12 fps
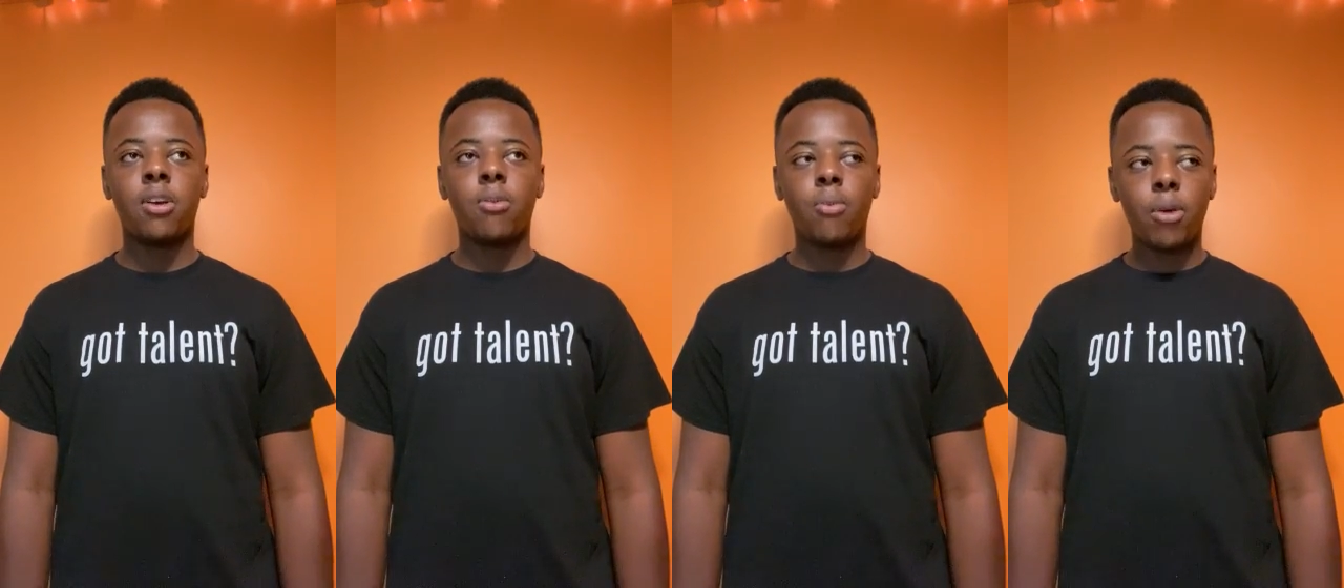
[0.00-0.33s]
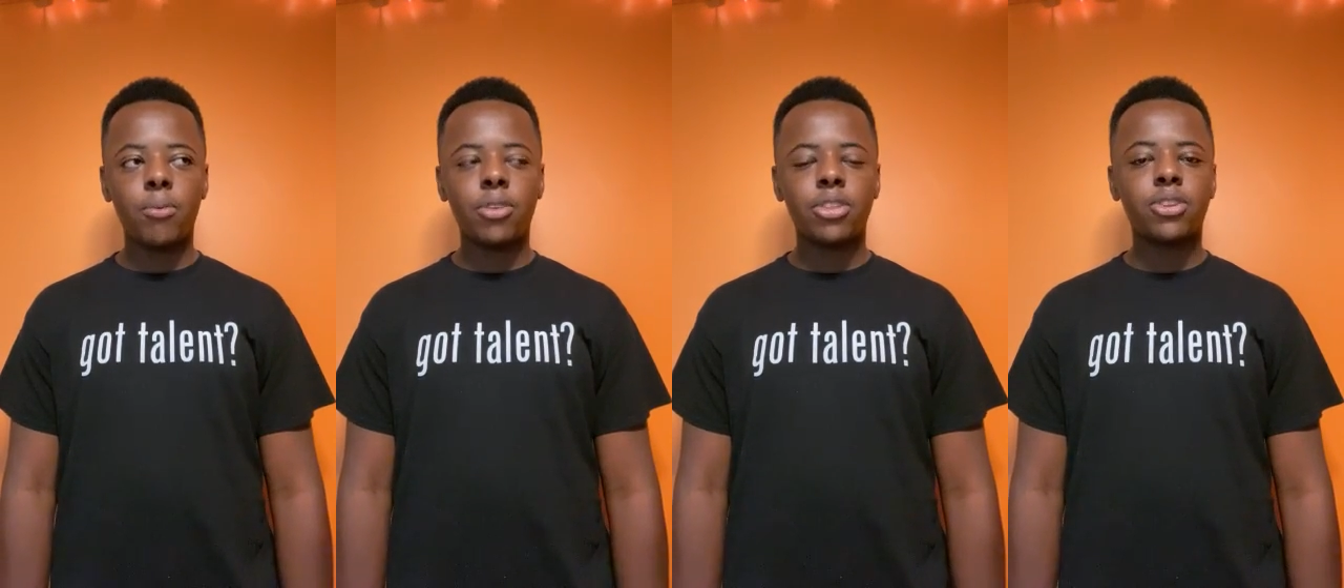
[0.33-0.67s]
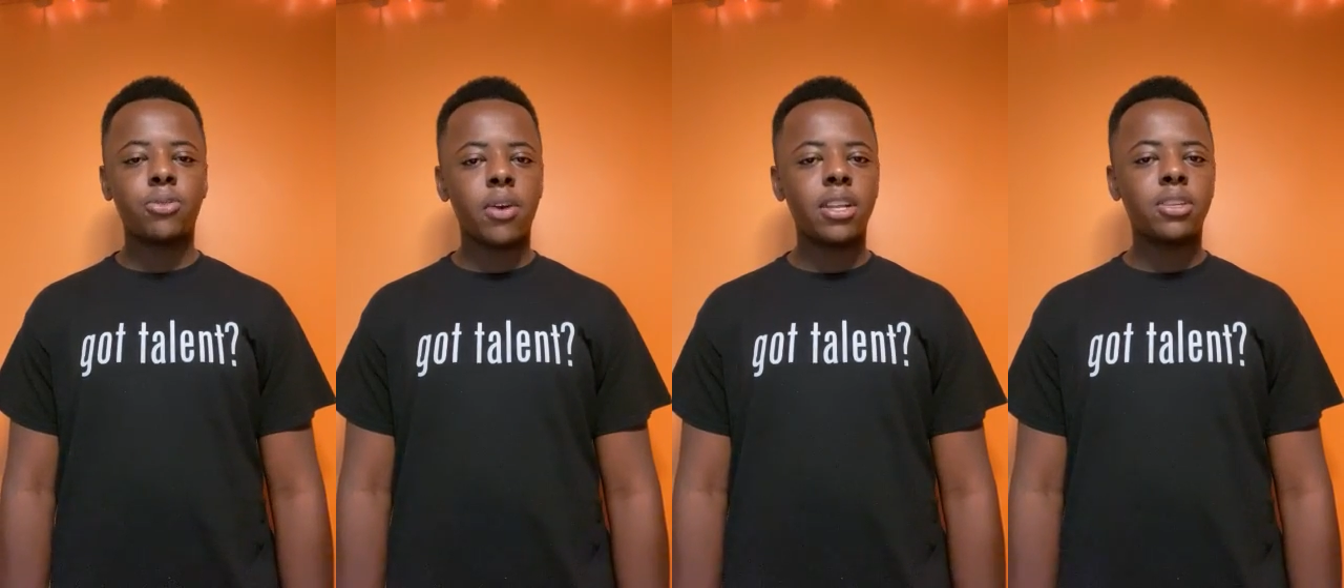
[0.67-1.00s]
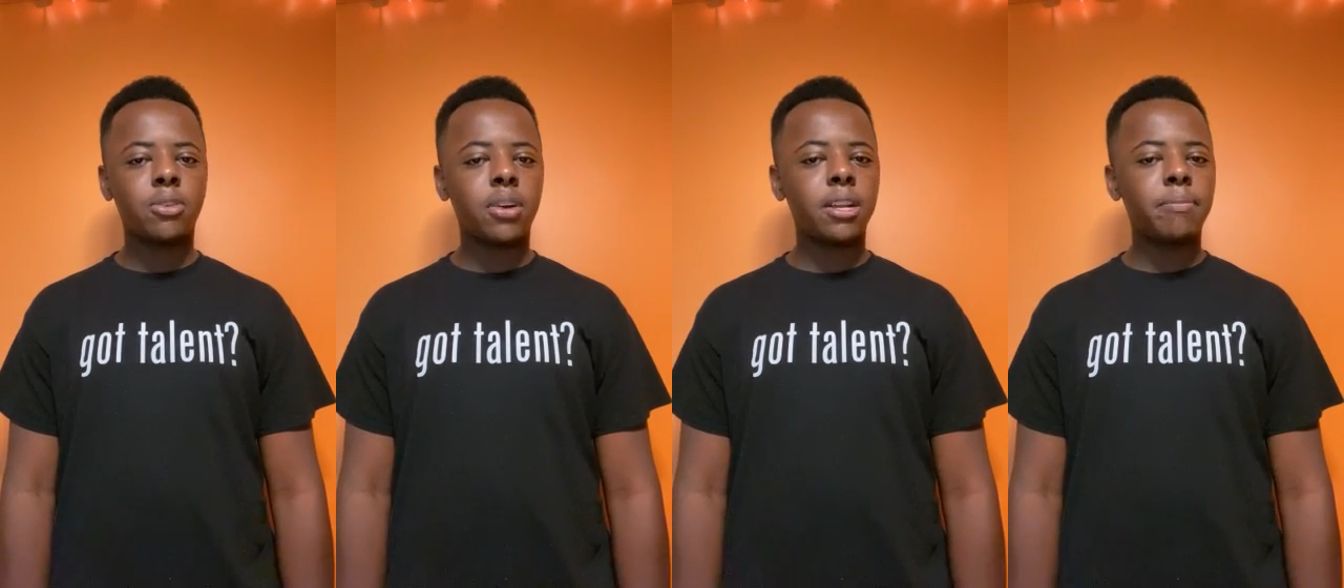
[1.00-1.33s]
What will the
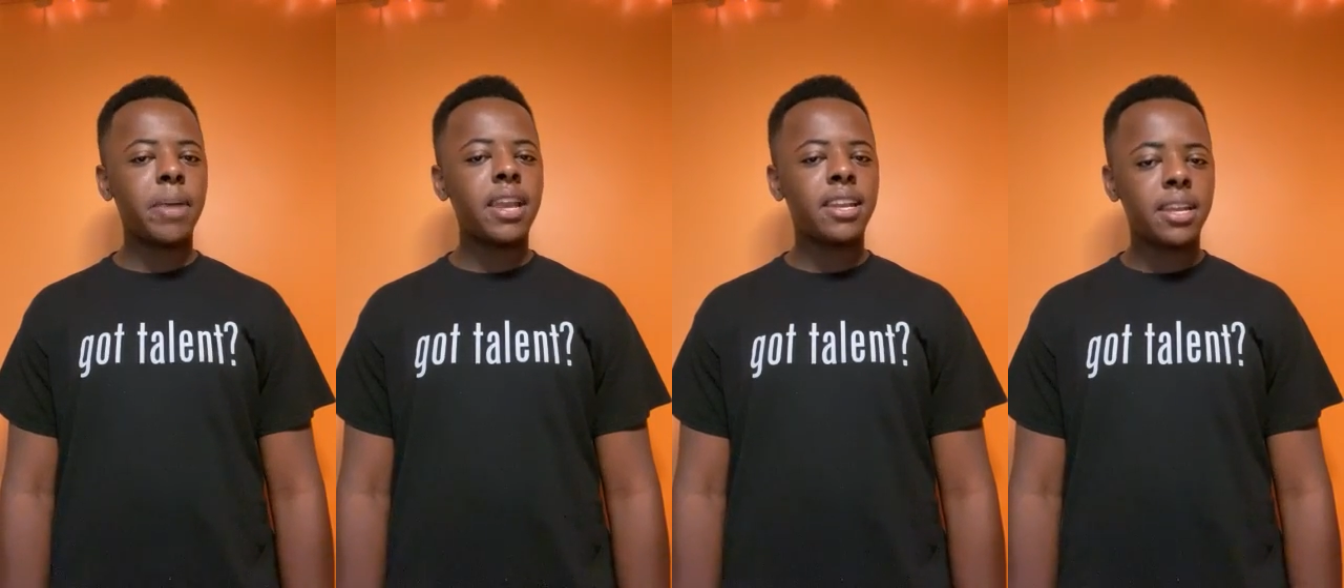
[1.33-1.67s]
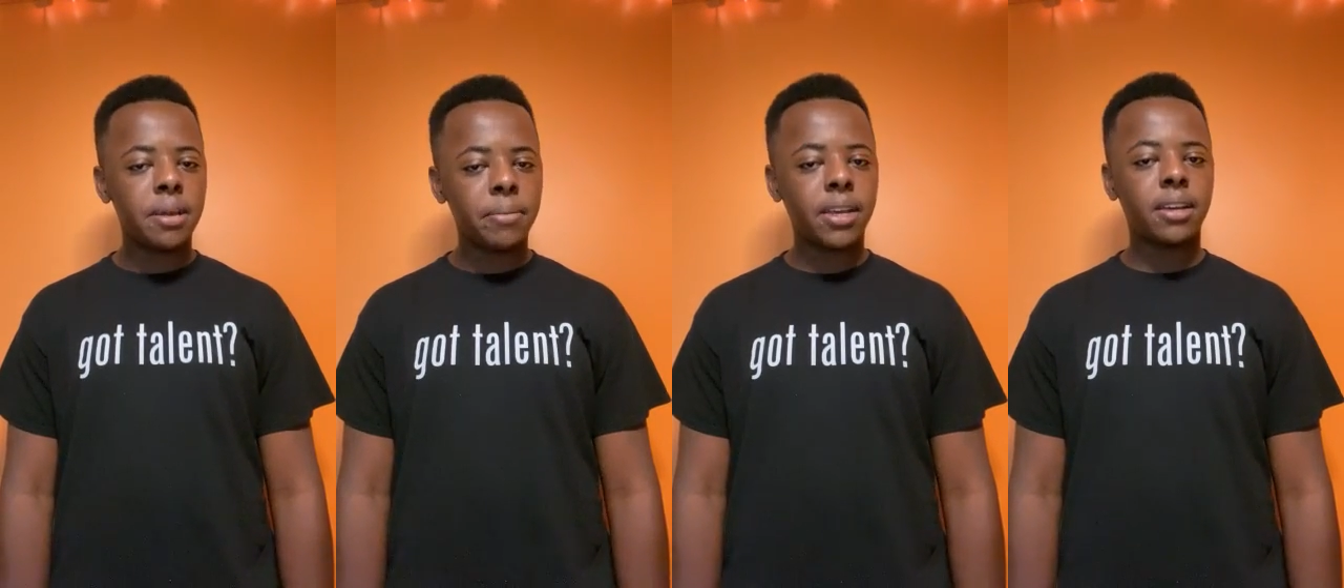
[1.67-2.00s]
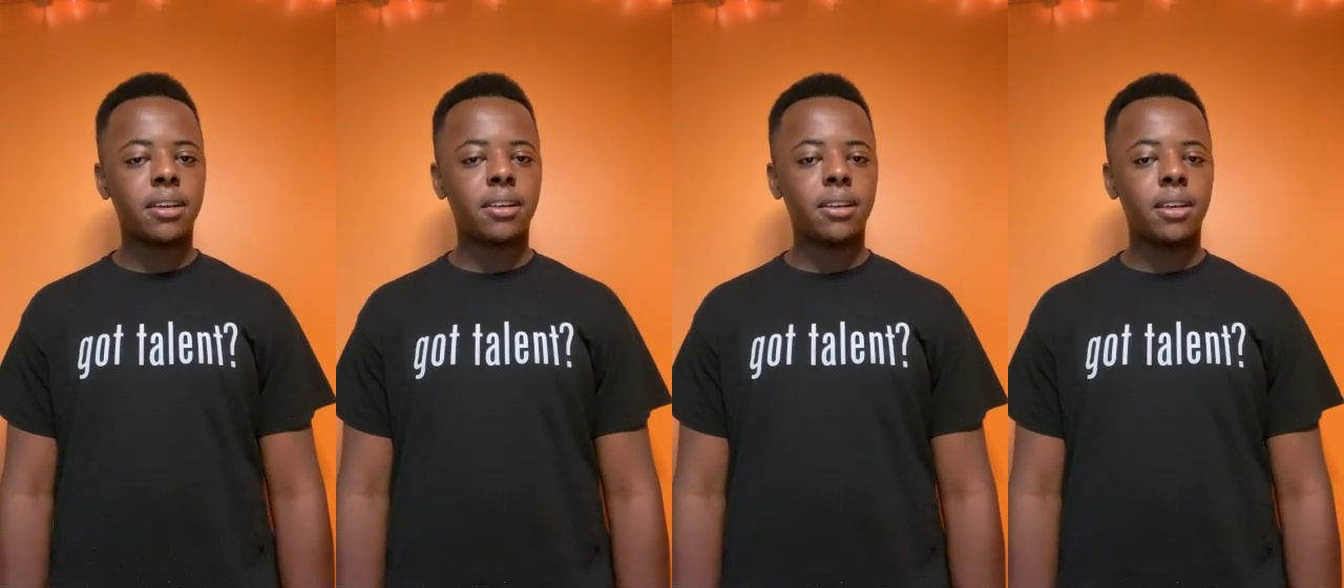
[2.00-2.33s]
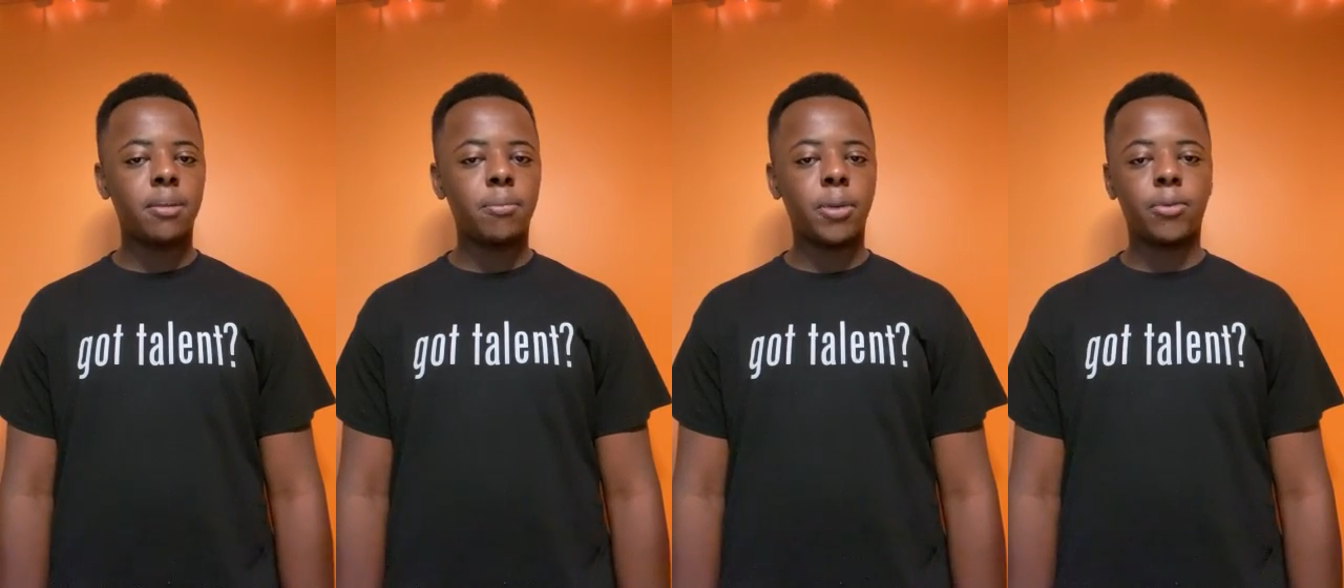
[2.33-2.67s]
2020 pandemic
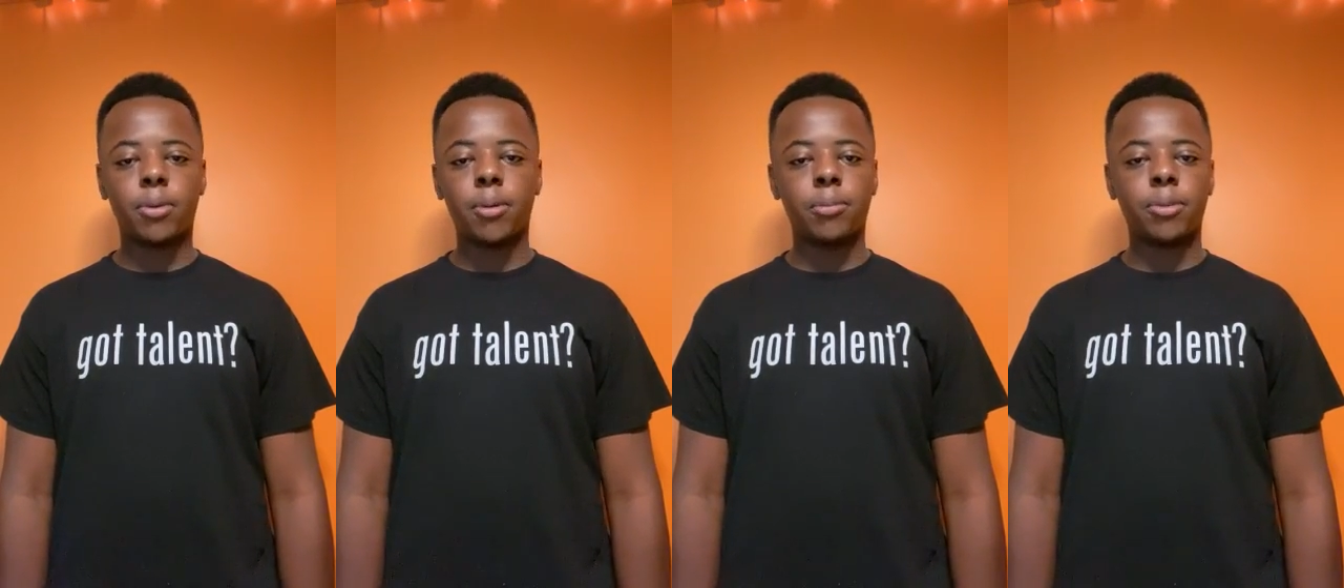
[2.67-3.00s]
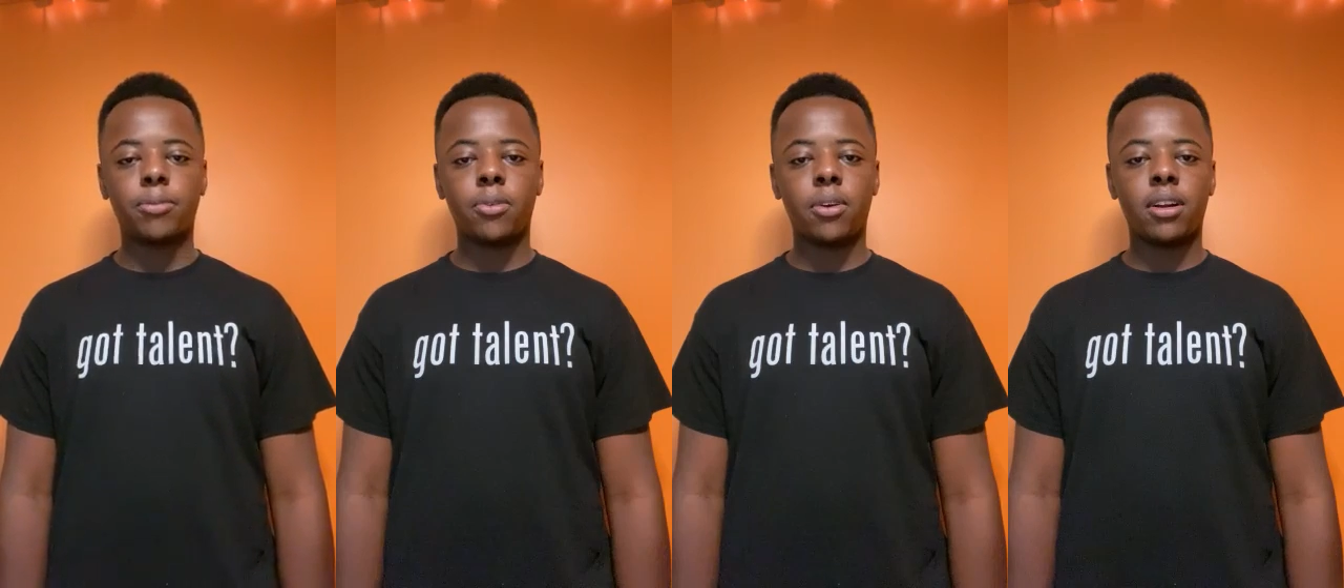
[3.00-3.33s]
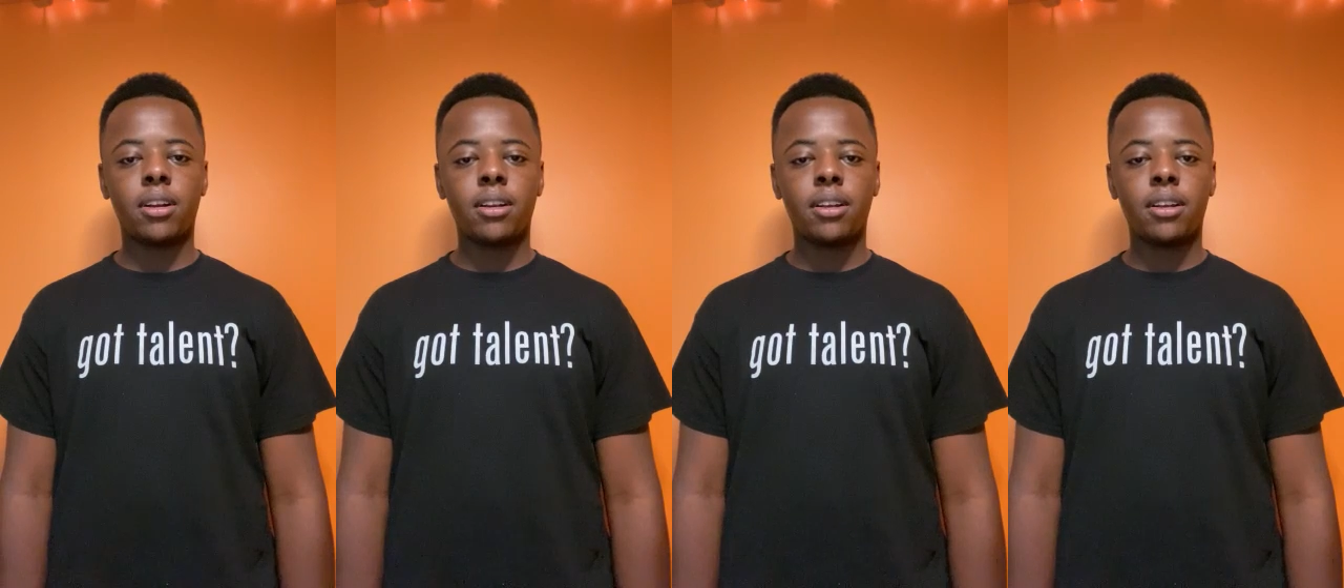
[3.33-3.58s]
be remembered for?